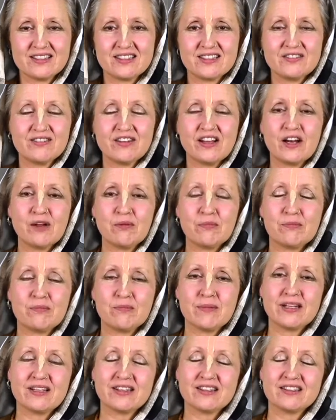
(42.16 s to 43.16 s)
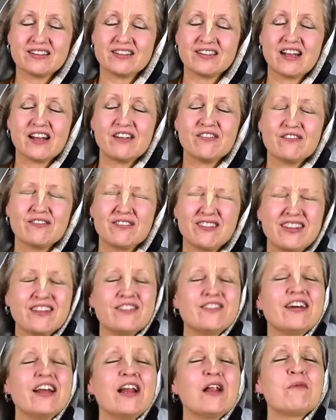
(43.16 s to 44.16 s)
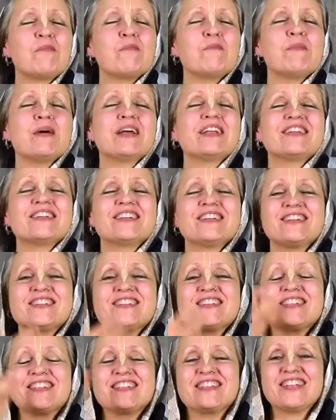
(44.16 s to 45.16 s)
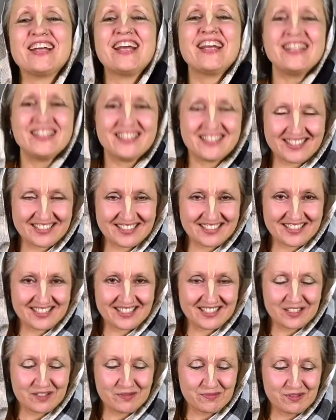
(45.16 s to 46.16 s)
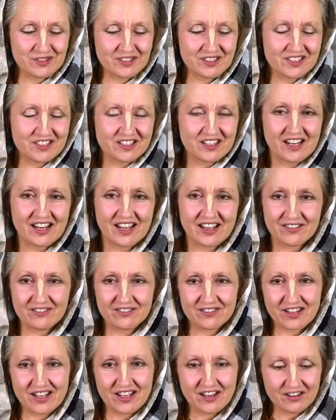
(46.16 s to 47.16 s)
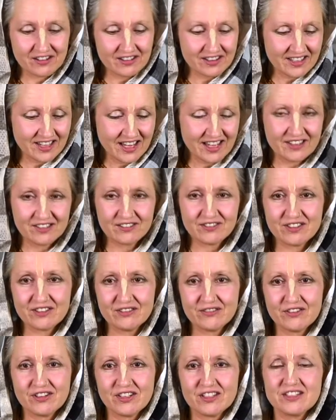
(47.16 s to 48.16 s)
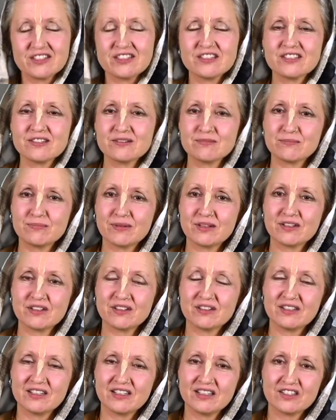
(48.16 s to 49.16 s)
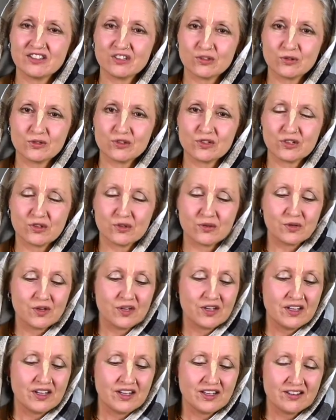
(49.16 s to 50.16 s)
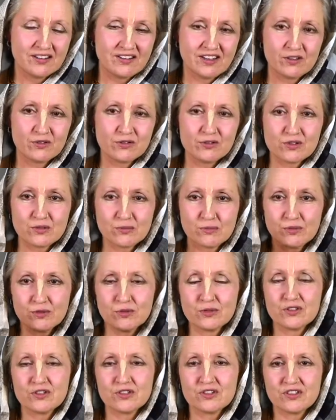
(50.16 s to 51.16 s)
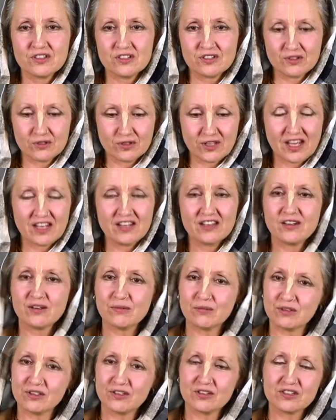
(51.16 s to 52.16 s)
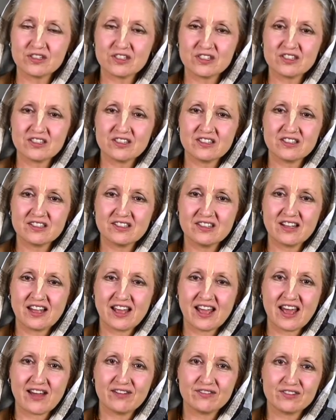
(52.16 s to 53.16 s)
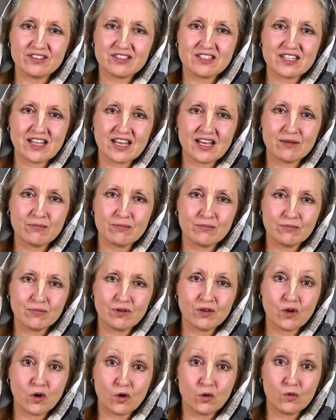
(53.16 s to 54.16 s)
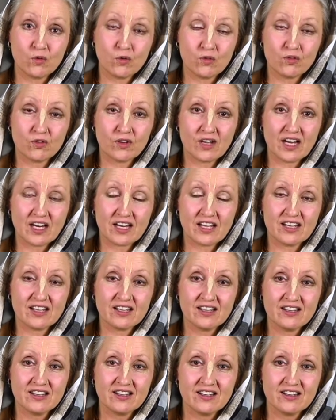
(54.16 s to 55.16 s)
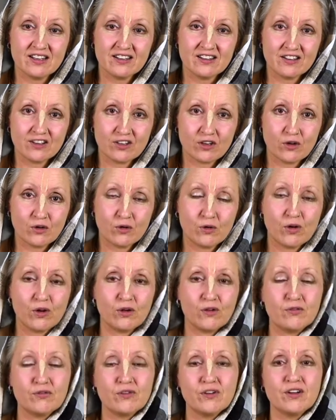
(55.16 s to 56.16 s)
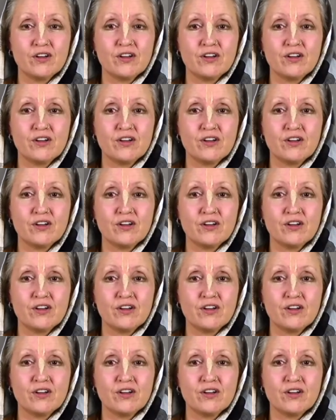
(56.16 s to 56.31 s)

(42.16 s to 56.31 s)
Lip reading: developmental stages in spiritual life. They are kind of different, but they're also brought together because they have the same goal, really, the goal of